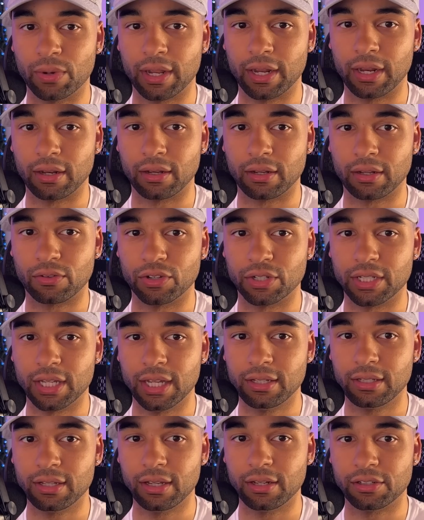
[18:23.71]
and
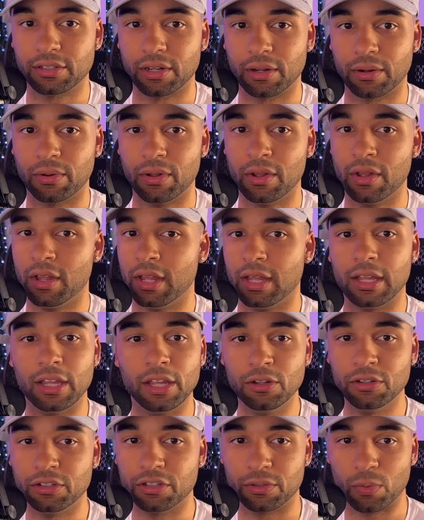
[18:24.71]
critiqued it. So he
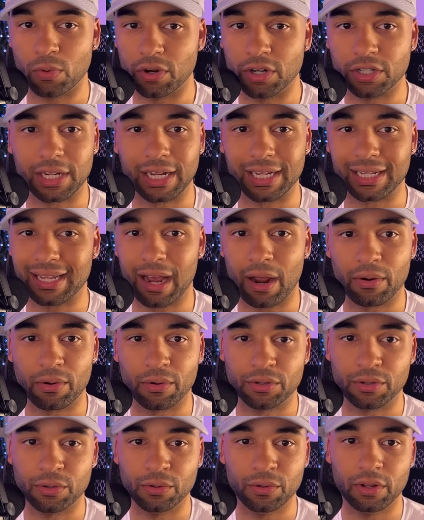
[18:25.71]
uses words like
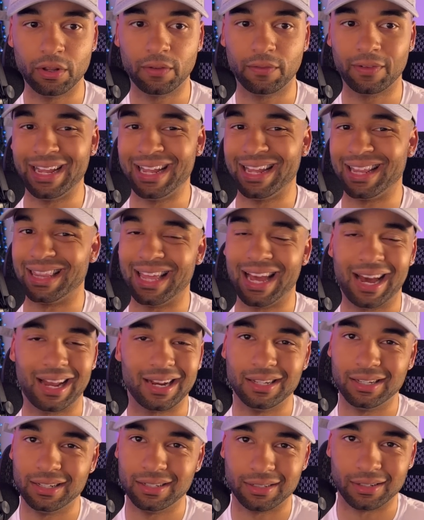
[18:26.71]
counterintuitive.
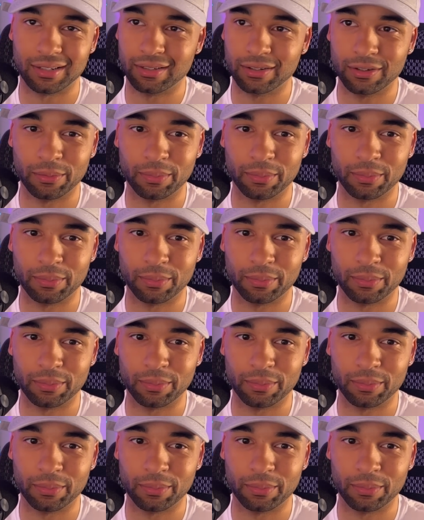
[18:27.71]
That is a little